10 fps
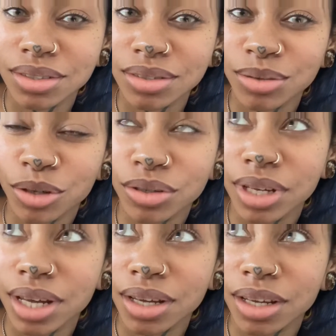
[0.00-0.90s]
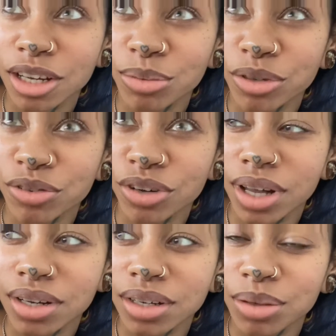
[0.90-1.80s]
while laying here before
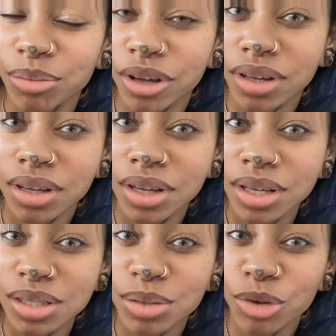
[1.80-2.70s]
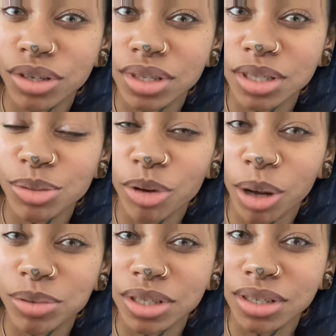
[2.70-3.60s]
editing, but some more things
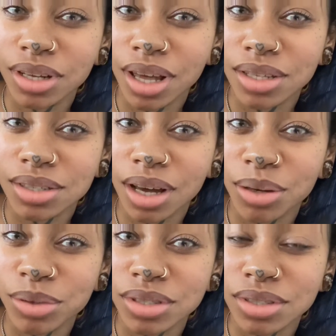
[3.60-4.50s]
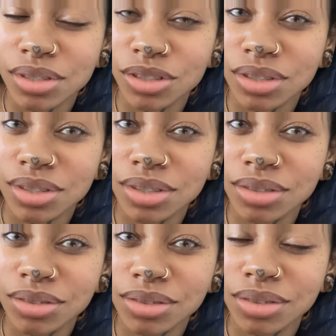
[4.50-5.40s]
popped in as I was just
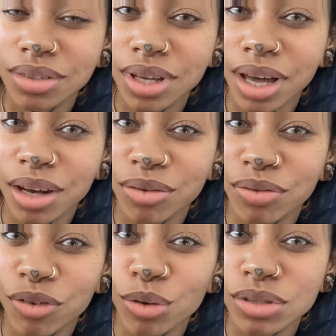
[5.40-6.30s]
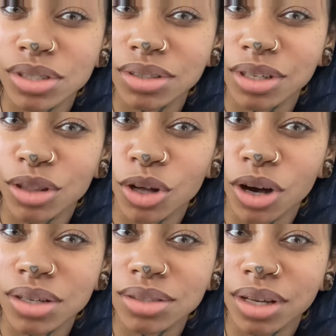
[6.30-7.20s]
kind of frozen in
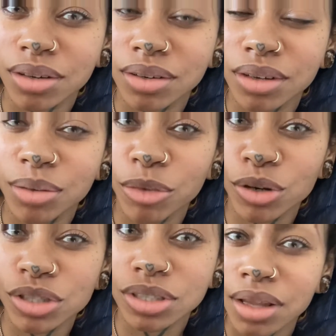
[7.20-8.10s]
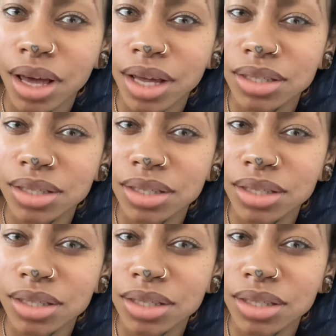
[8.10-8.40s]
thought and emotion. That